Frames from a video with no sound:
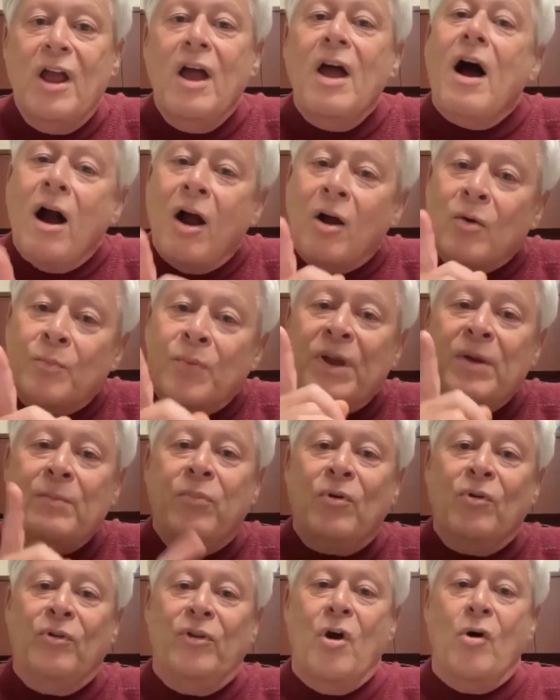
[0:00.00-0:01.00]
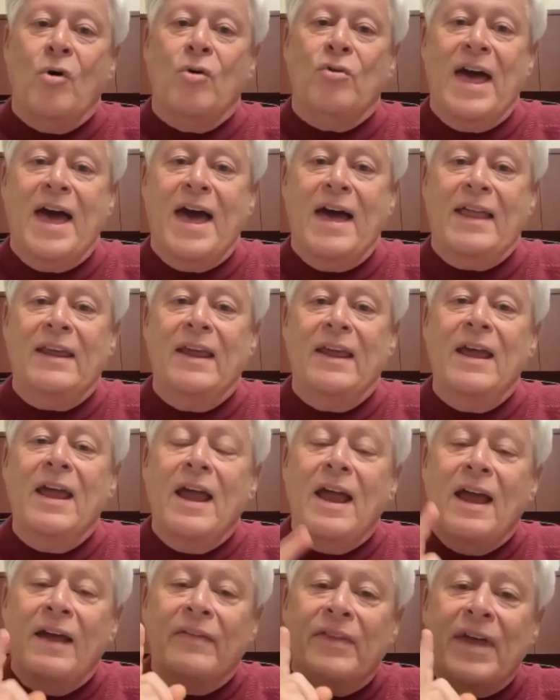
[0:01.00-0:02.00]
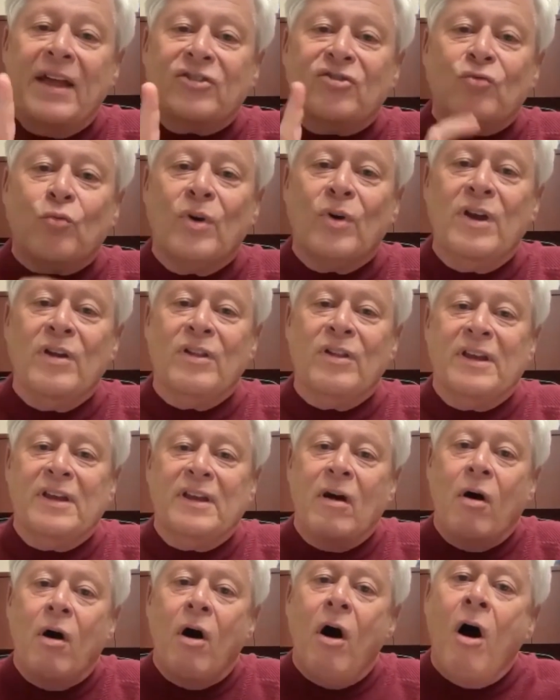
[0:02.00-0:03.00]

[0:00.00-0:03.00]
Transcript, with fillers: Our people know that. And that's really